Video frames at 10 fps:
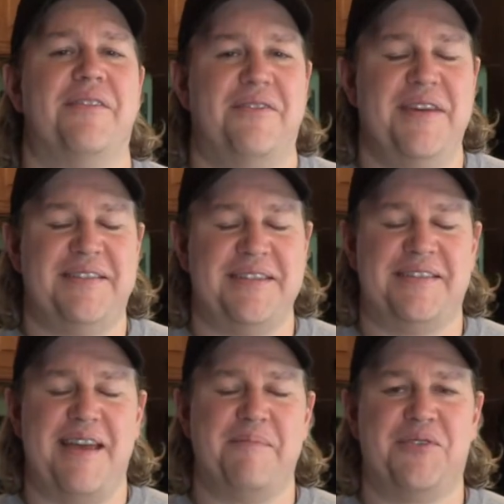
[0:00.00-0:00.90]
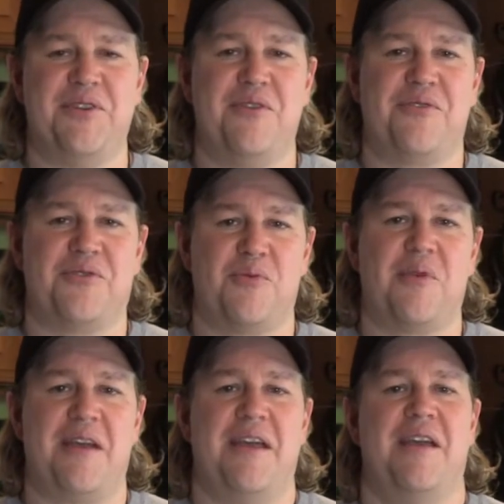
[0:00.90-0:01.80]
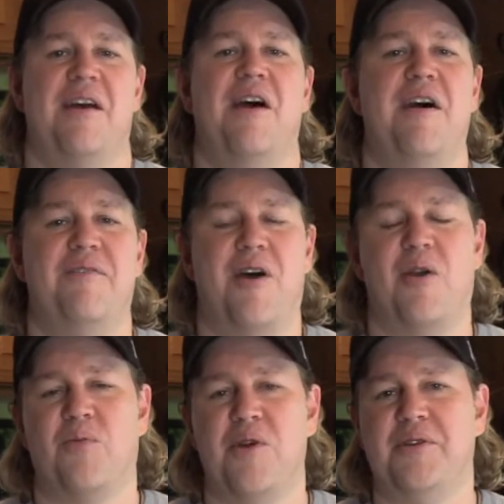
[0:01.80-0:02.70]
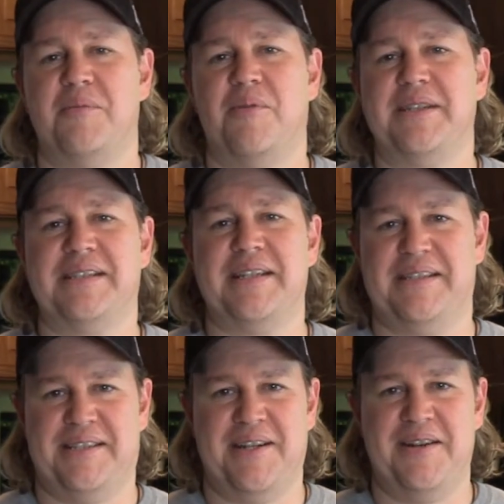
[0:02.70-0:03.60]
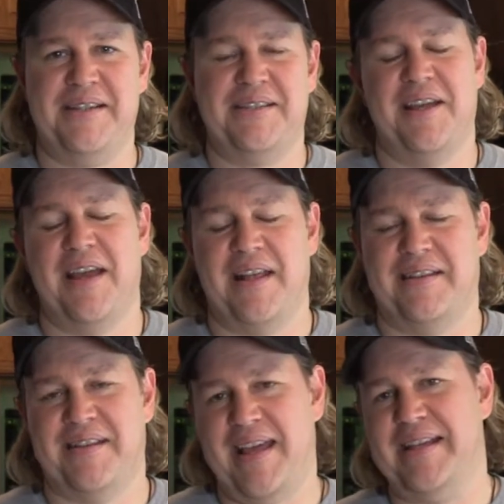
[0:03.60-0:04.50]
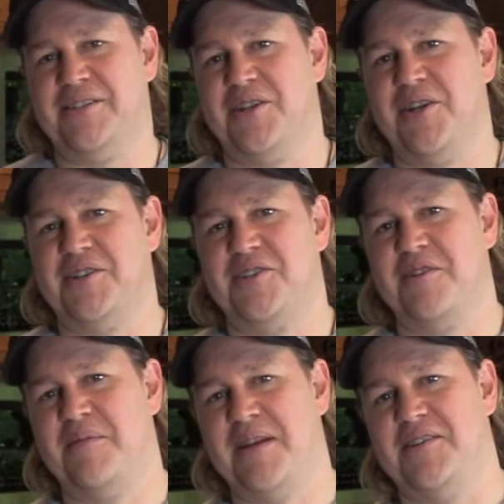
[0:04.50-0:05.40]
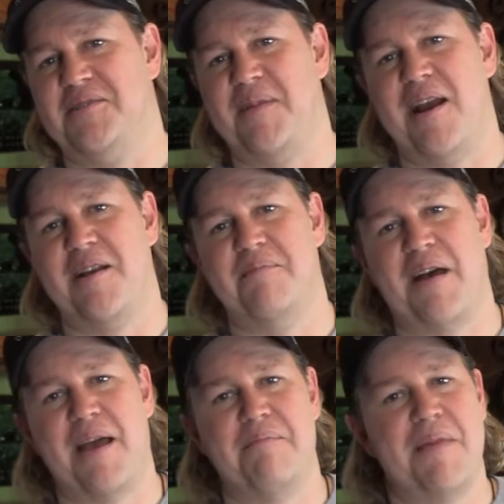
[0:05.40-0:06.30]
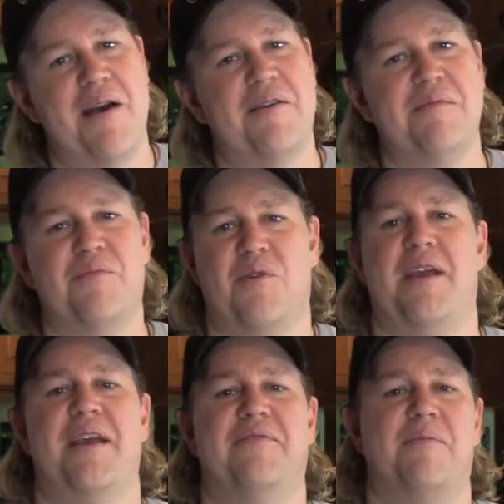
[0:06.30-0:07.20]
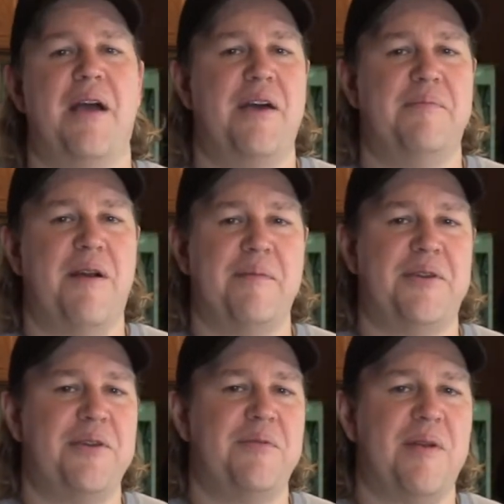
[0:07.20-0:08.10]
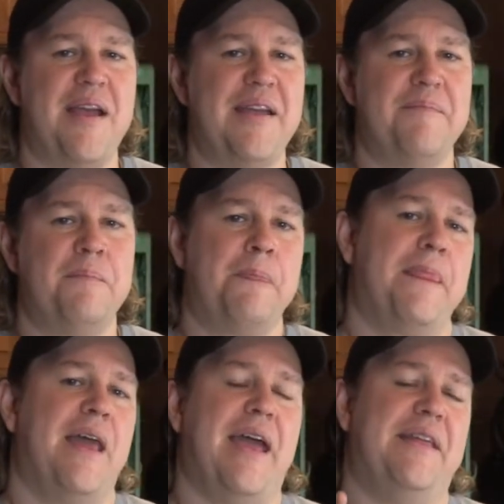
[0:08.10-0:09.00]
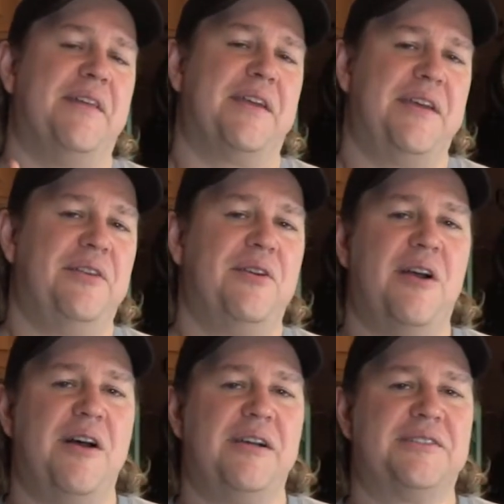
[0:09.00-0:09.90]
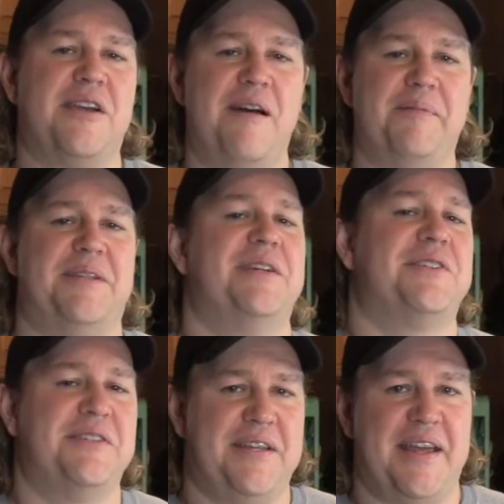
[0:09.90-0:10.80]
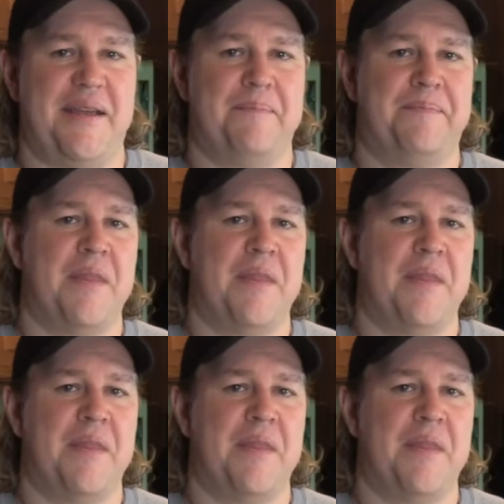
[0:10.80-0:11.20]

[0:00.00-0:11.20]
This is episode 3 of our Road to Brisket series, and today's cook is going to be inspired by Malcom from How to Barbecue Right and the Killer Hogs competition team.